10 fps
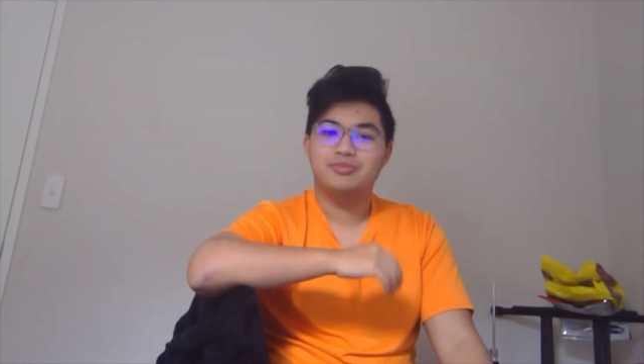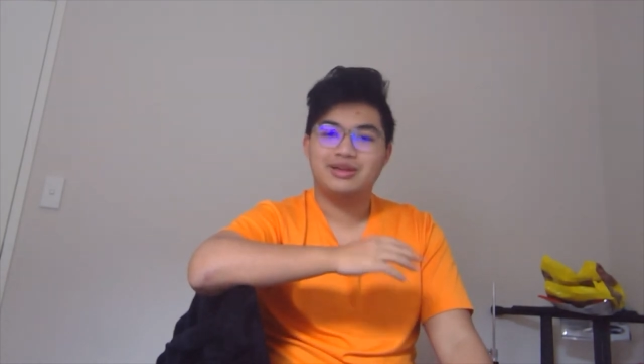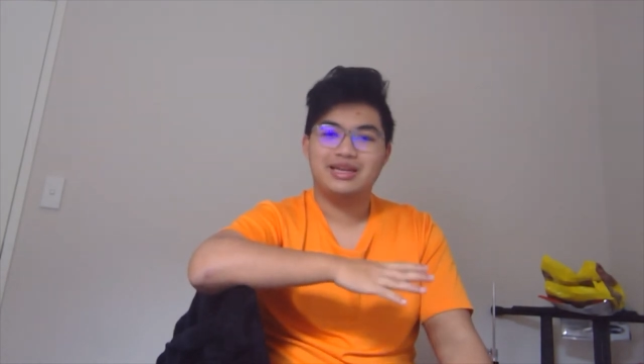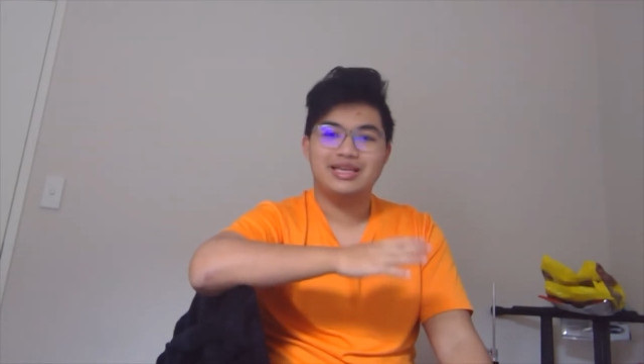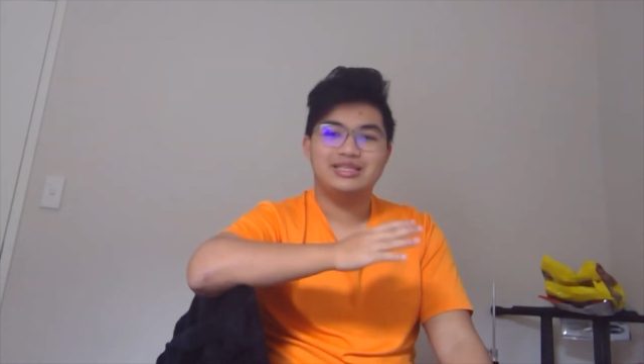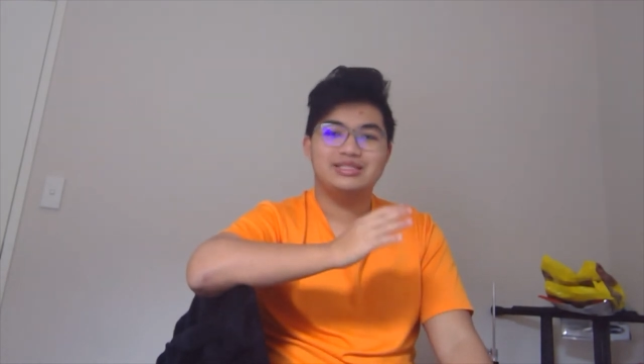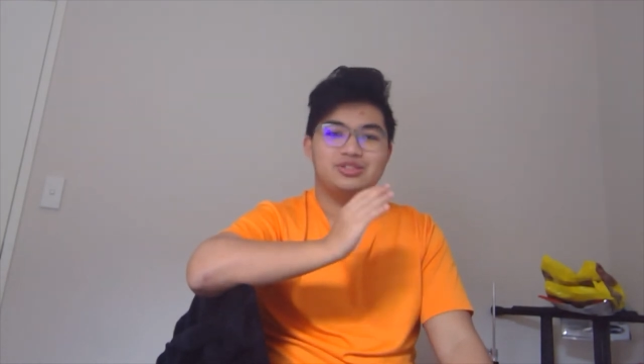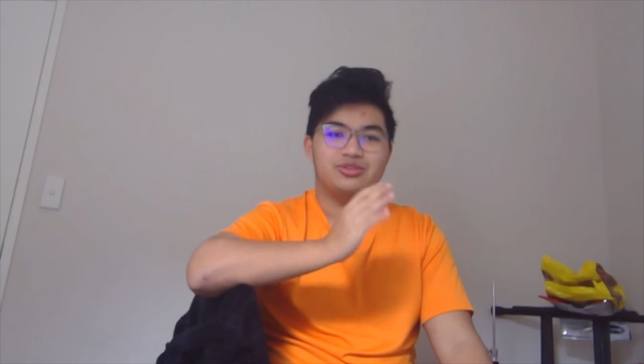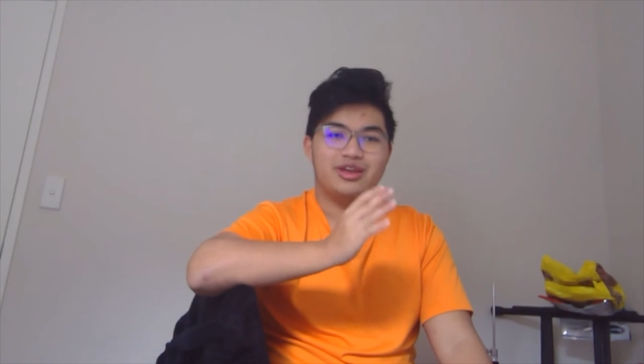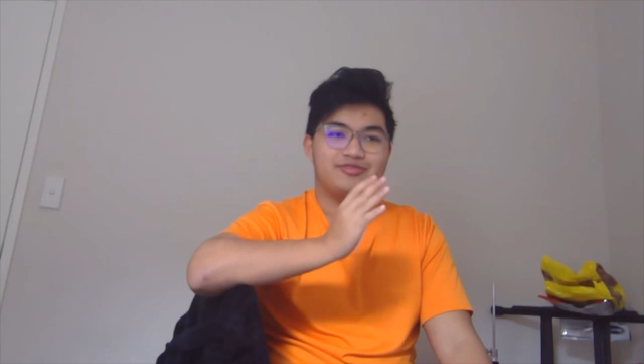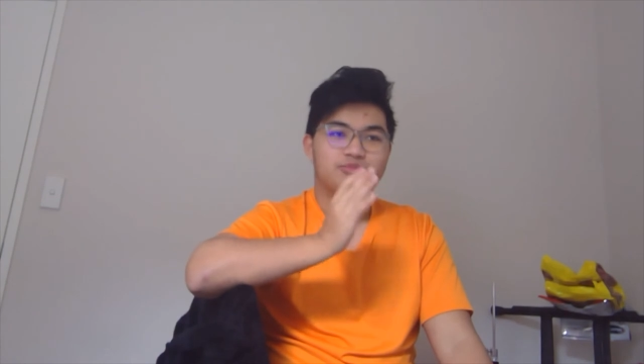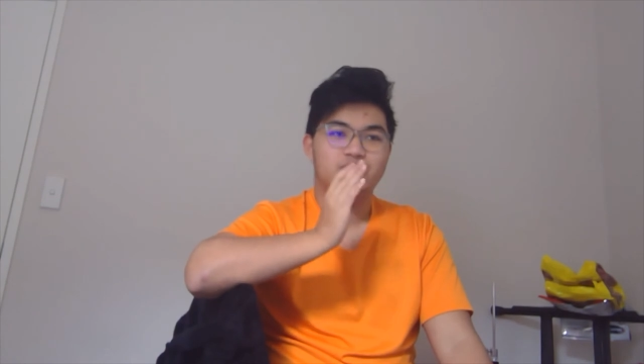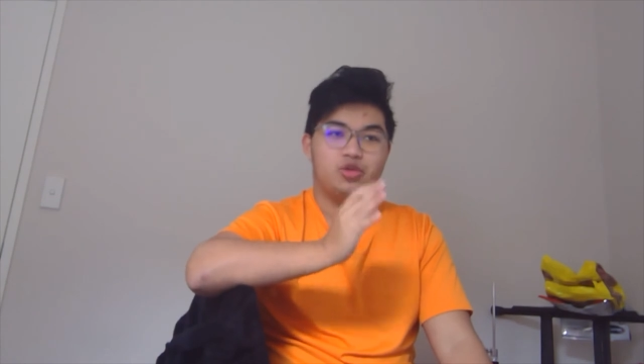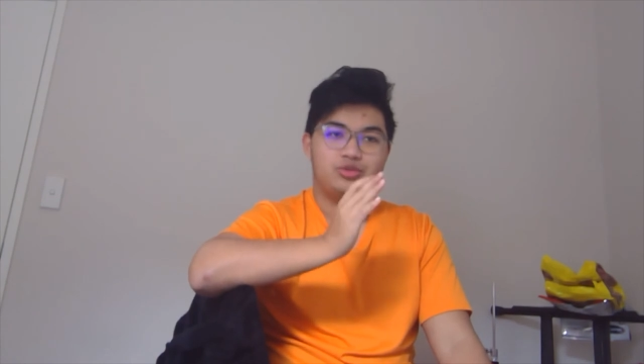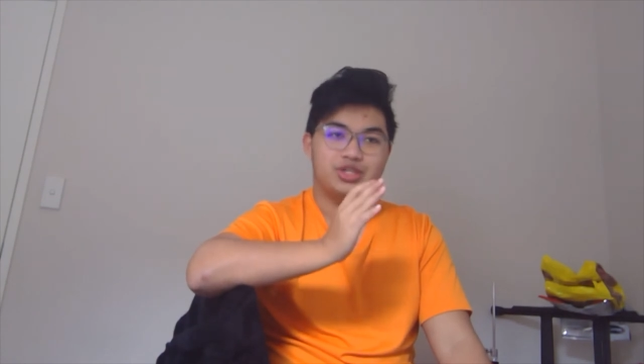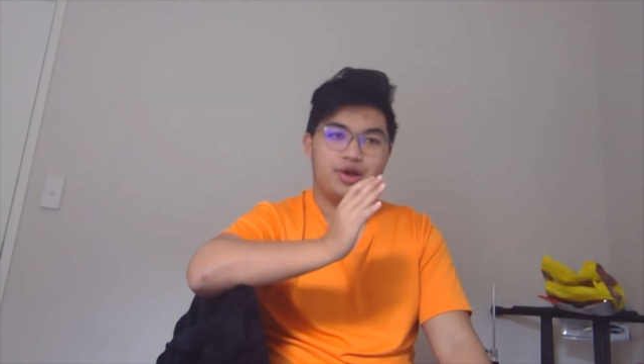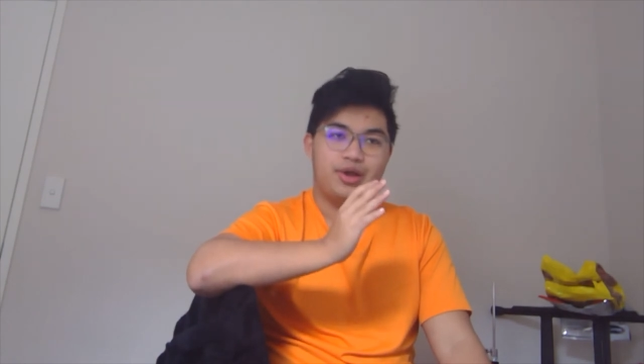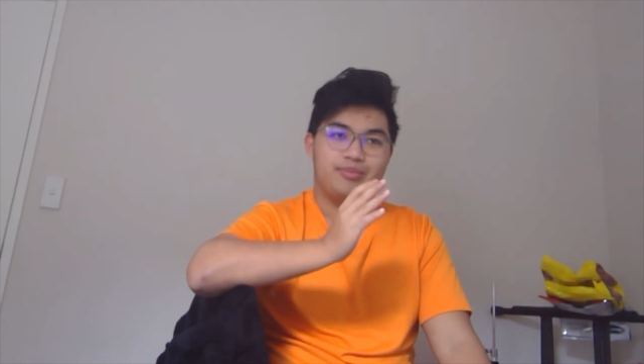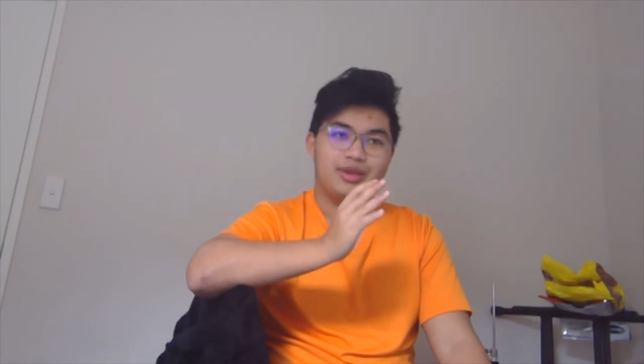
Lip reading: please do have some you time